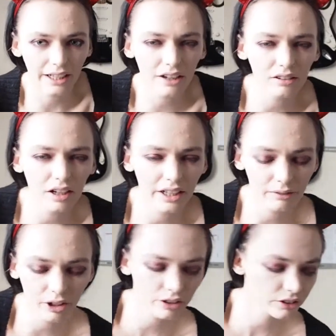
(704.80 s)
now I
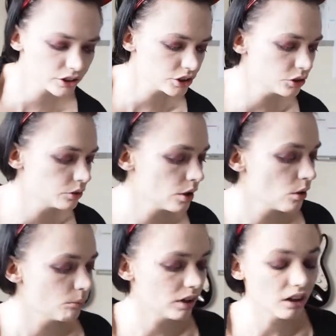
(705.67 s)
am going to do
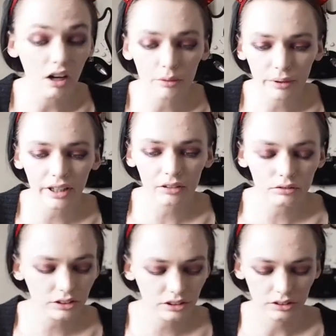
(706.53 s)

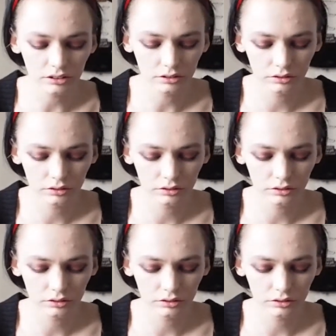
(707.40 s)
eyebrows.